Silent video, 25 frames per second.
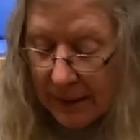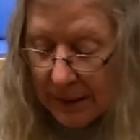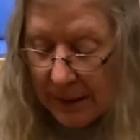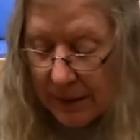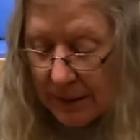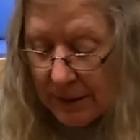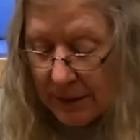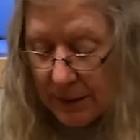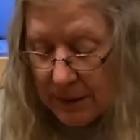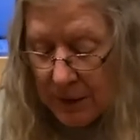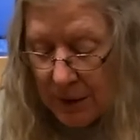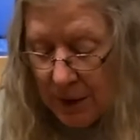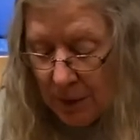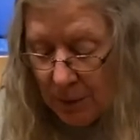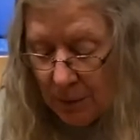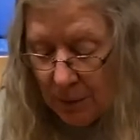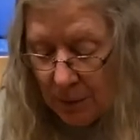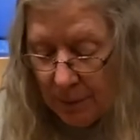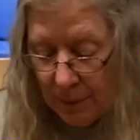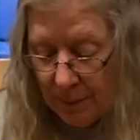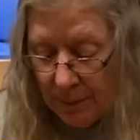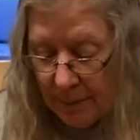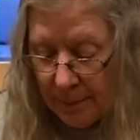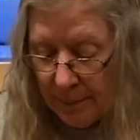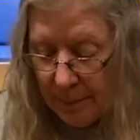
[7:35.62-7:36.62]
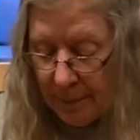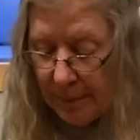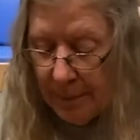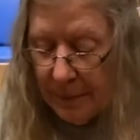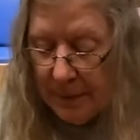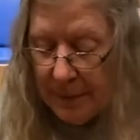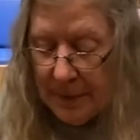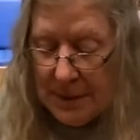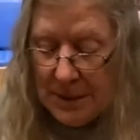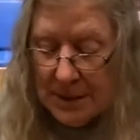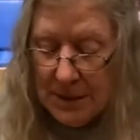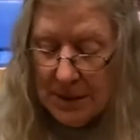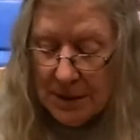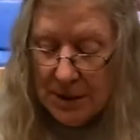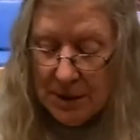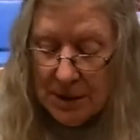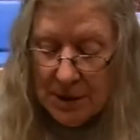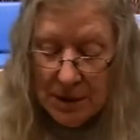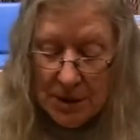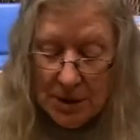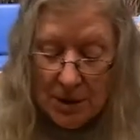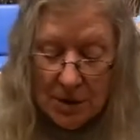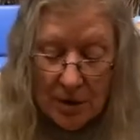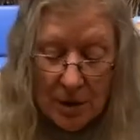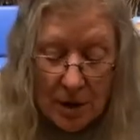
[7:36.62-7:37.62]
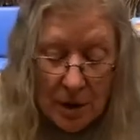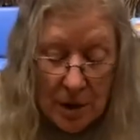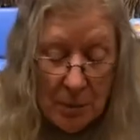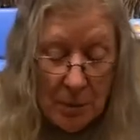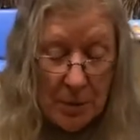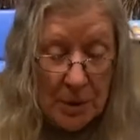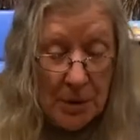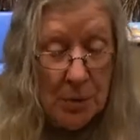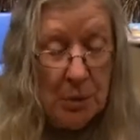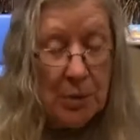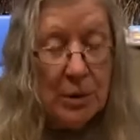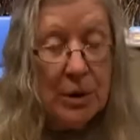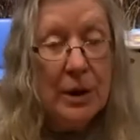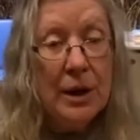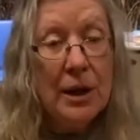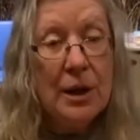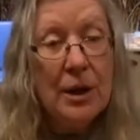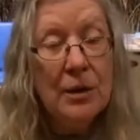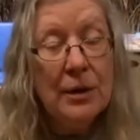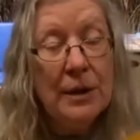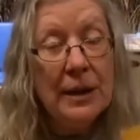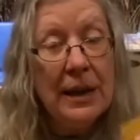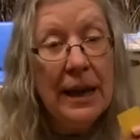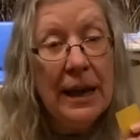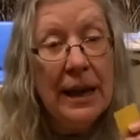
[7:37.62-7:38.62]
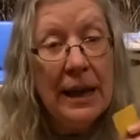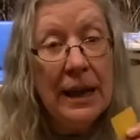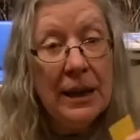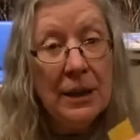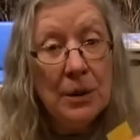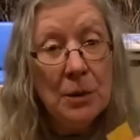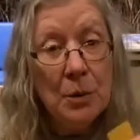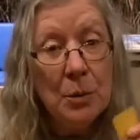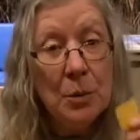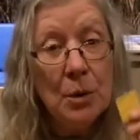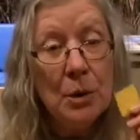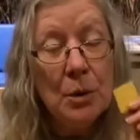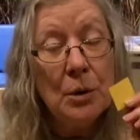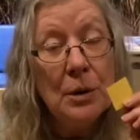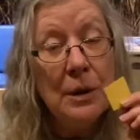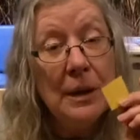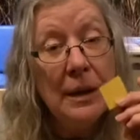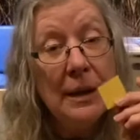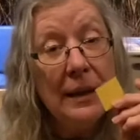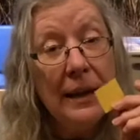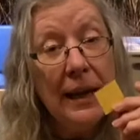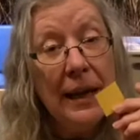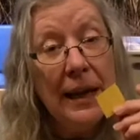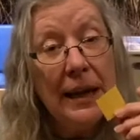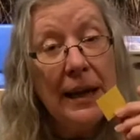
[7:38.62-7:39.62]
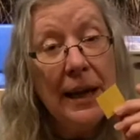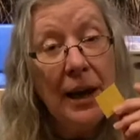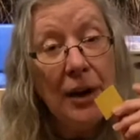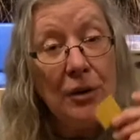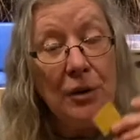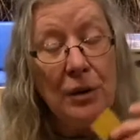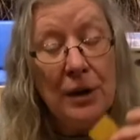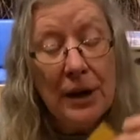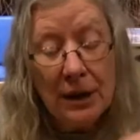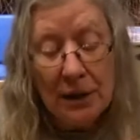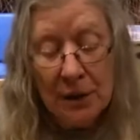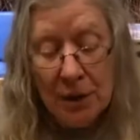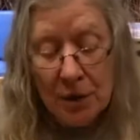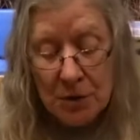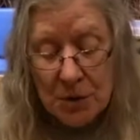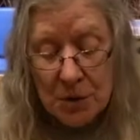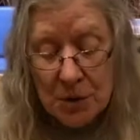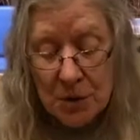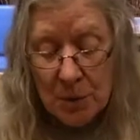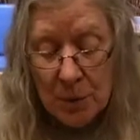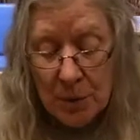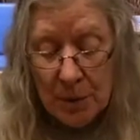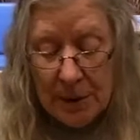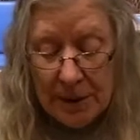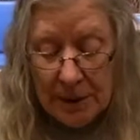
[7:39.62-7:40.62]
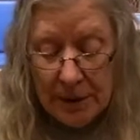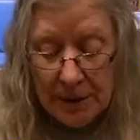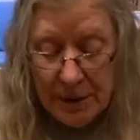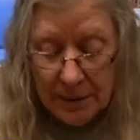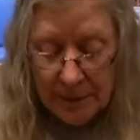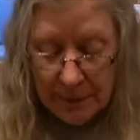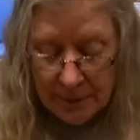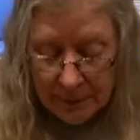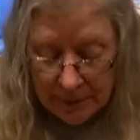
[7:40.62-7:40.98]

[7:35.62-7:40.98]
So to start with working on the head, we're going to take our yellow square